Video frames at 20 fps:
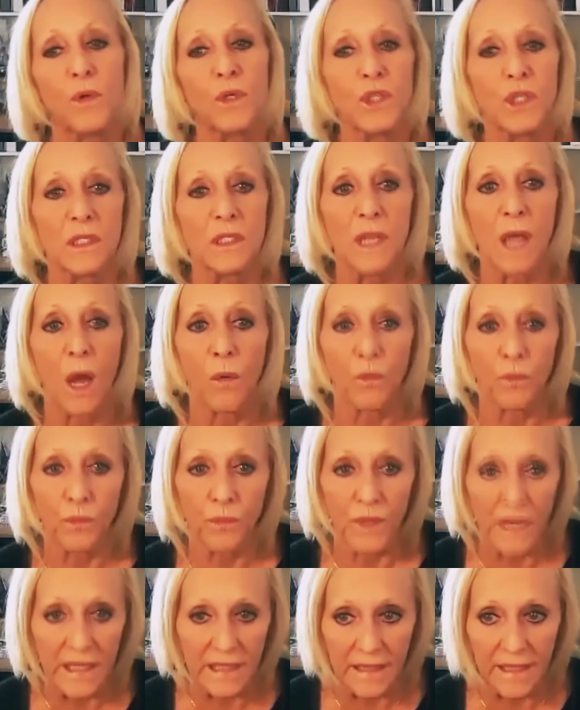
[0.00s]
Well, she's not
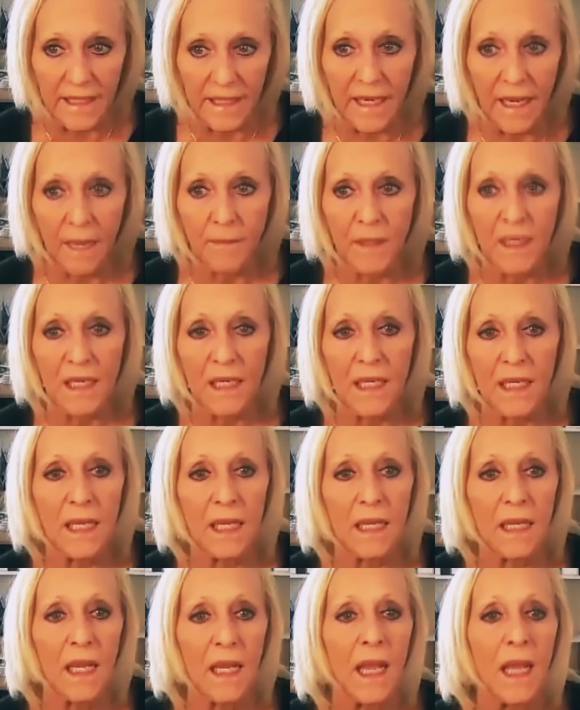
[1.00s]
really. I mean,
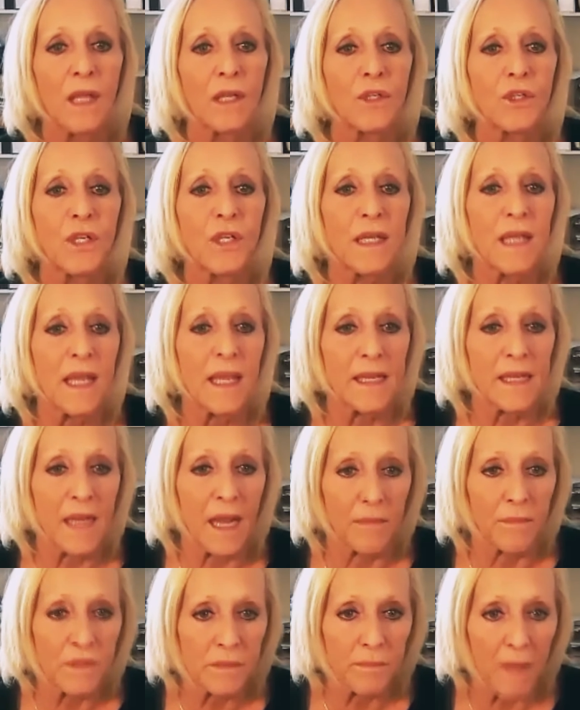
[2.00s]
he she he
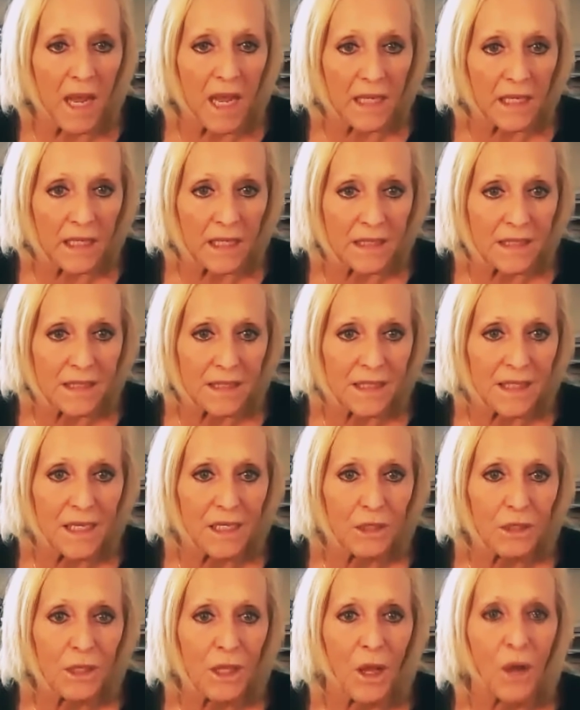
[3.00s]
comes by and gets
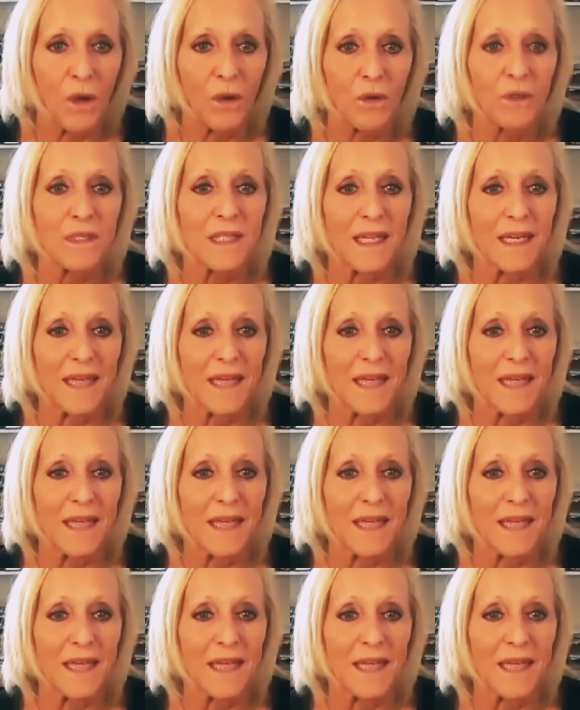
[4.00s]
clean clothes,